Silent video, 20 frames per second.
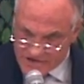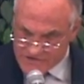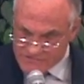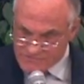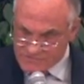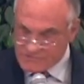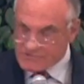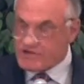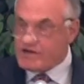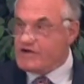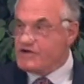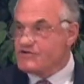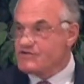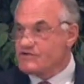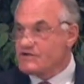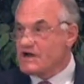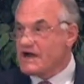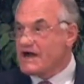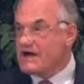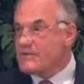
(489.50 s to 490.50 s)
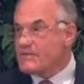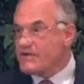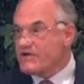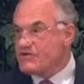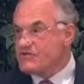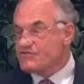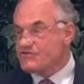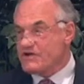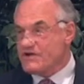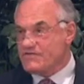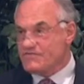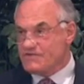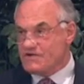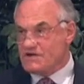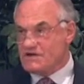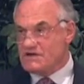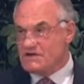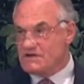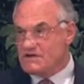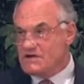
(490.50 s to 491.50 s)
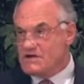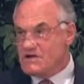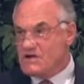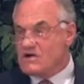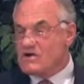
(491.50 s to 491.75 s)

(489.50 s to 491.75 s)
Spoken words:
transportation, highway safety,